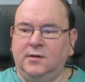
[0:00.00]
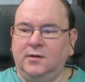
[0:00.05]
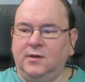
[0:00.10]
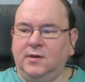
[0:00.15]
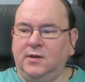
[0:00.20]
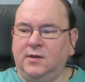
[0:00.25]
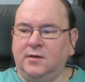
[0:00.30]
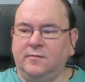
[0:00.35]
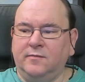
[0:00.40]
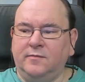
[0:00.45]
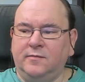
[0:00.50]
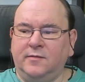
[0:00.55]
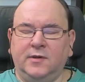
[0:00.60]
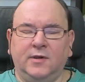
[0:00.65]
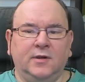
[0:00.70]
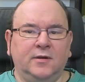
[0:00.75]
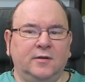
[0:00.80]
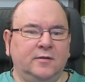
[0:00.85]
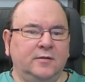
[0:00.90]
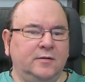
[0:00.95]
yeah,
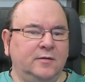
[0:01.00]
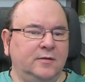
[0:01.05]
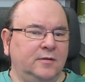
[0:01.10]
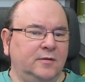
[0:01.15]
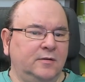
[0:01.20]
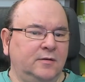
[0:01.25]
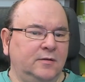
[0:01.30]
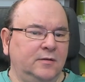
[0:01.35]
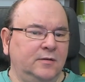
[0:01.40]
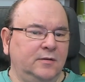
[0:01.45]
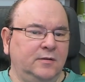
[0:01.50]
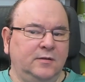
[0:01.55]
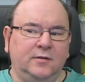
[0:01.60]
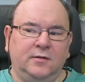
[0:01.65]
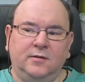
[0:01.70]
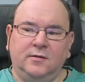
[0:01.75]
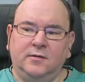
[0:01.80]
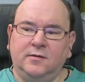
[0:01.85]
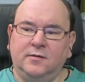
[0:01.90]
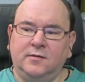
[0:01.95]
well,
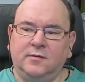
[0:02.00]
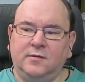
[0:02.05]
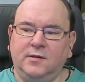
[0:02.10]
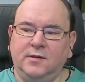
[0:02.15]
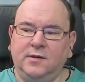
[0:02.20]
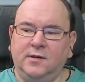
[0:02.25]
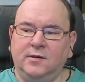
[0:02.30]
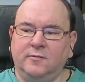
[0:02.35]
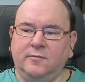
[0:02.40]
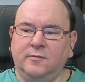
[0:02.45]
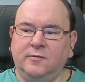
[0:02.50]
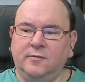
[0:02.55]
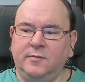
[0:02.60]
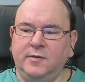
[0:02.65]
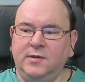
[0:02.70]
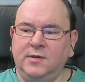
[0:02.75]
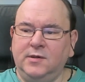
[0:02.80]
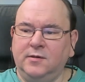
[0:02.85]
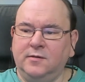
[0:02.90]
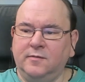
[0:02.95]
I think it will
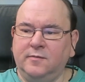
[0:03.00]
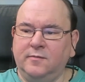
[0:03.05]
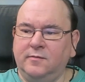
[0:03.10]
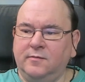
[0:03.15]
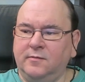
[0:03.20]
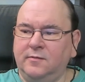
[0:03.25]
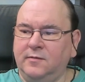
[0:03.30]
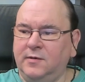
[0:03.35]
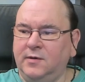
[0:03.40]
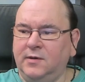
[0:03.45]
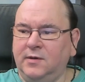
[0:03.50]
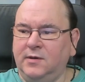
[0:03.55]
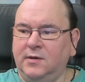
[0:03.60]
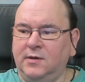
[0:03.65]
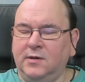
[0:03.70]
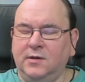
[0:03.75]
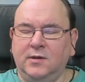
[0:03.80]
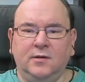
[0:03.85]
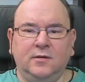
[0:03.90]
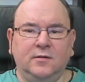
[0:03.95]
be
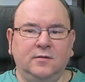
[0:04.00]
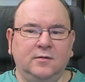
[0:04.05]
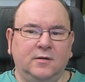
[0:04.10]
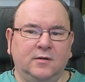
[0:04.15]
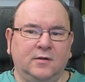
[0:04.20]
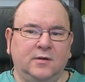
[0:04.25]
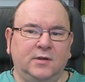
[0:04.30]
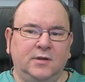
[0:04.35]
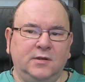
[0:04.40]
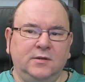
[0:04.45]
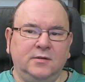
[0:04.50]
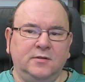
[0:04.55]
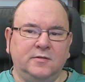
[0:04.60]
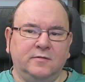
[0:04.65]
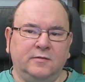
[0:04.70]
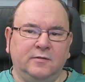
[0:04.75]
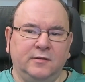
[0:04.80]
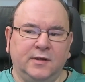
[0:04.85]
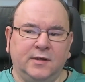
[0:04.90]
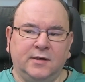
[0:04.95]
kind of
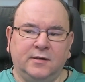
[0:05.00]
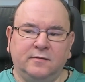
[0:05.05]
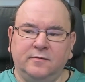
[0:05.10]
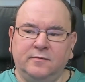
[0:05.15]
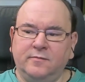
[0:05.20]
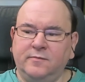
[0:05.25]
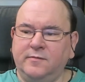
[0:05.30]
useful to have.